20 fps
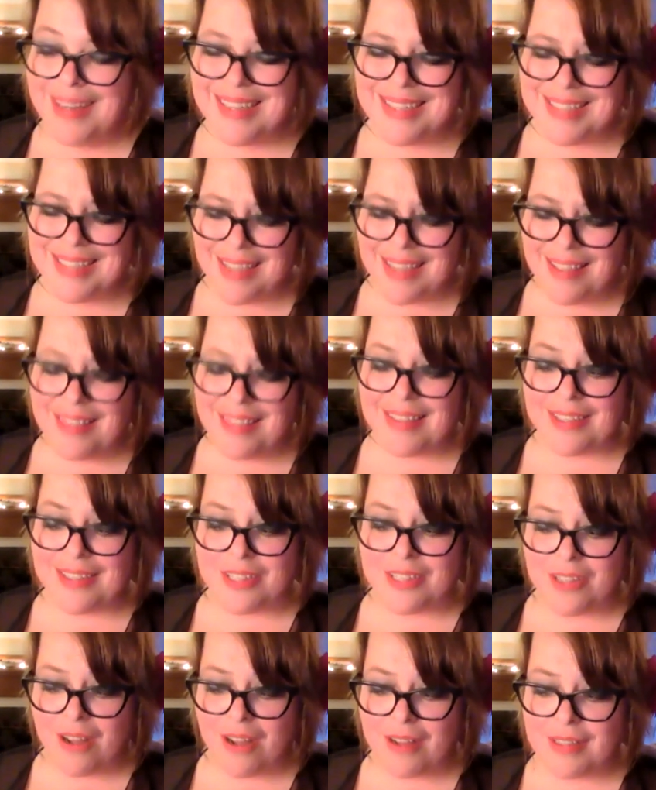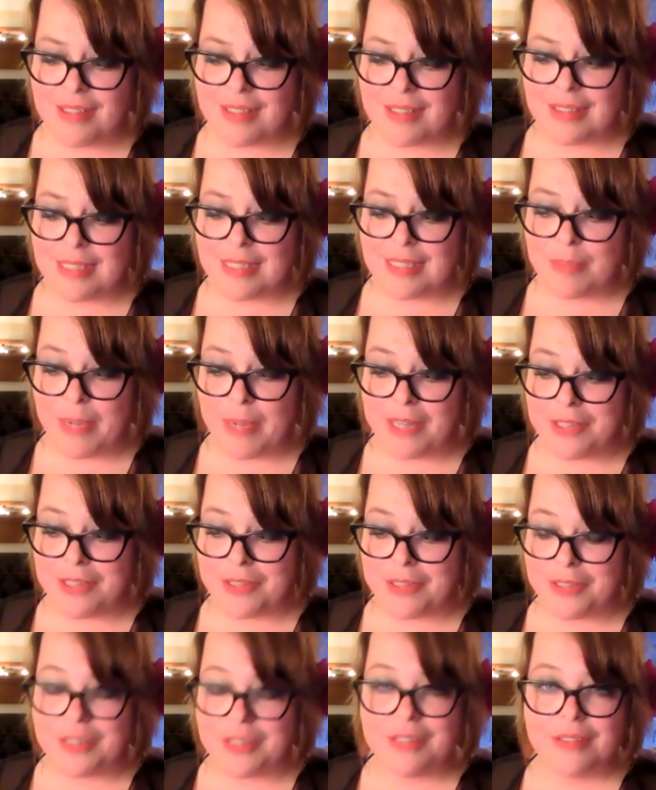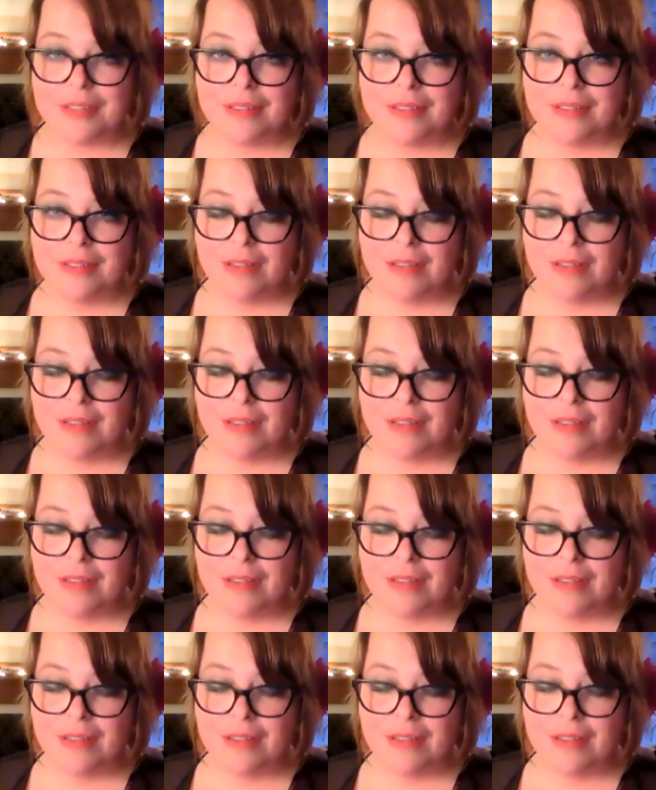Death exhausts in spectacle.